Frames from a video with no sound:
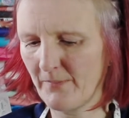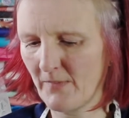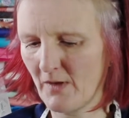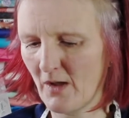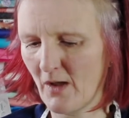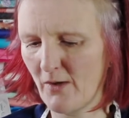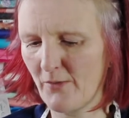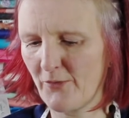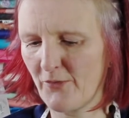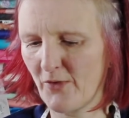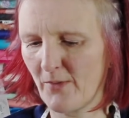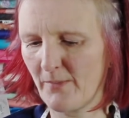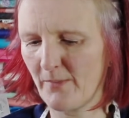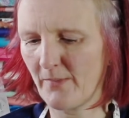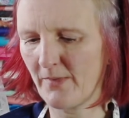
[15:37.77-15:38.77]
go
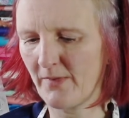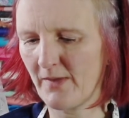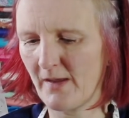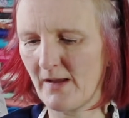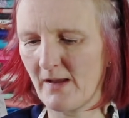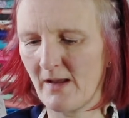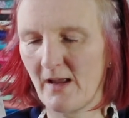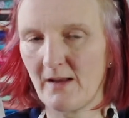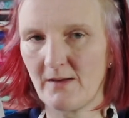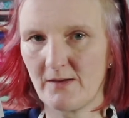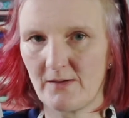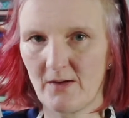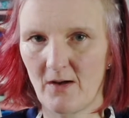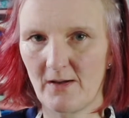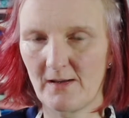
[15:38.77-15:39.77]
from the
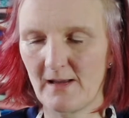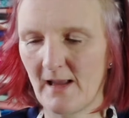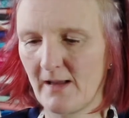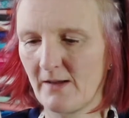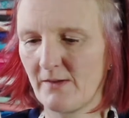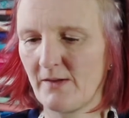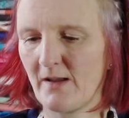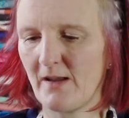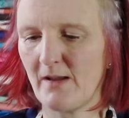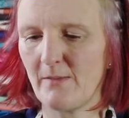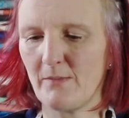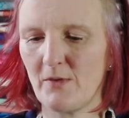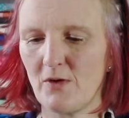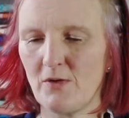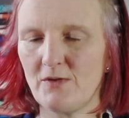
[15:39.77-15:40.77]
inside leg
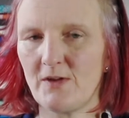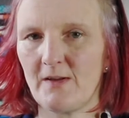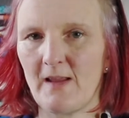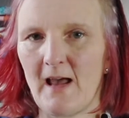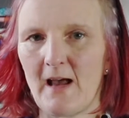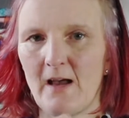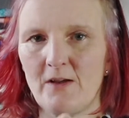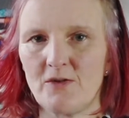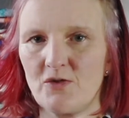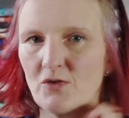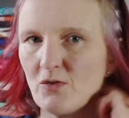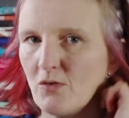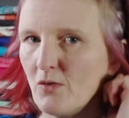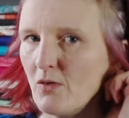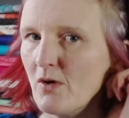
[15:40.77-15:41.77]
seam, using that as
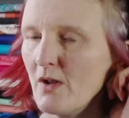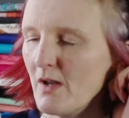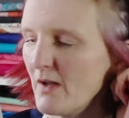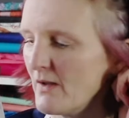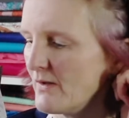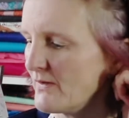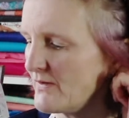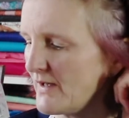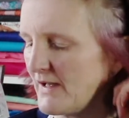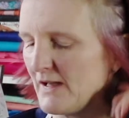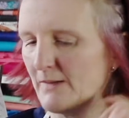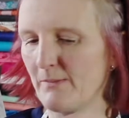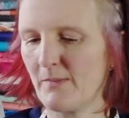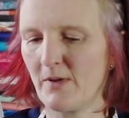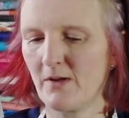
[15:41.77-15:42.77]
your
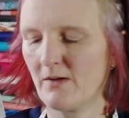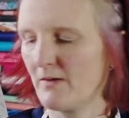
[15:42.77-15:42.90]
seam,